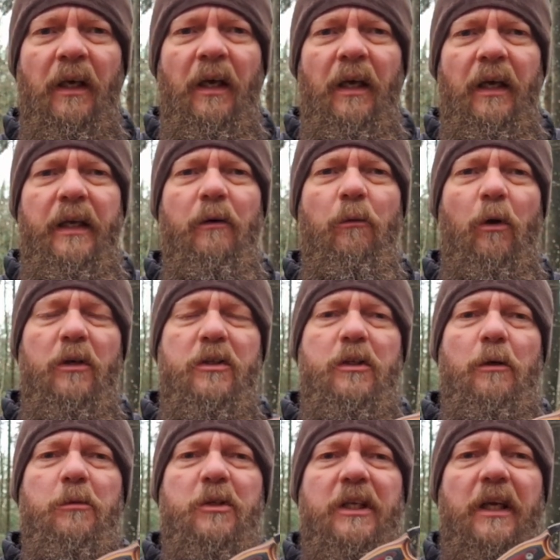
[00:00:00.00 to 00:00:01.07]
He wants
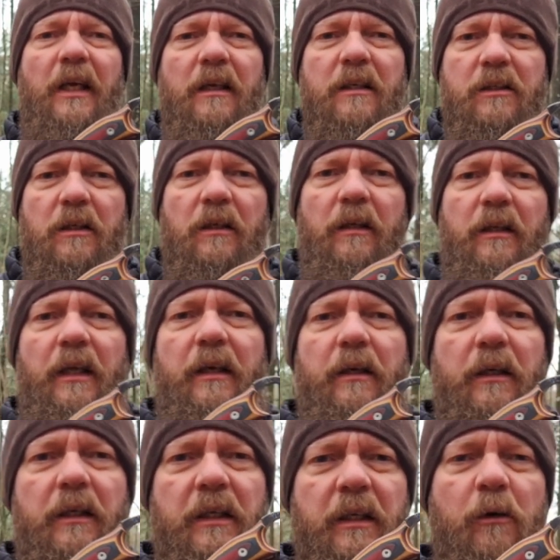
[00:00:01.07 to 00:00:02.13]
some scales that
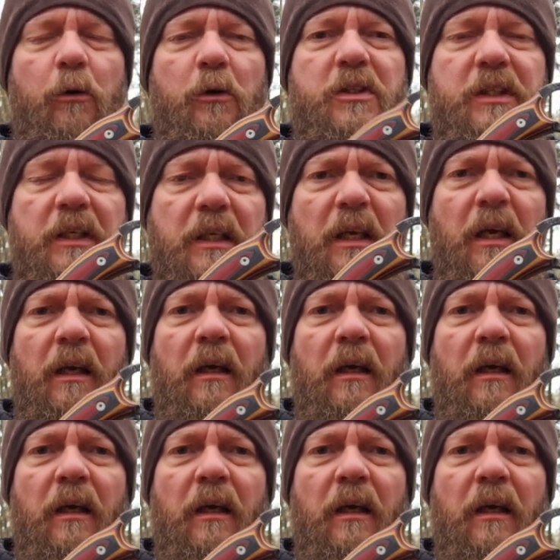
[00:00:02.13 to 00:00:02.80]
he could see,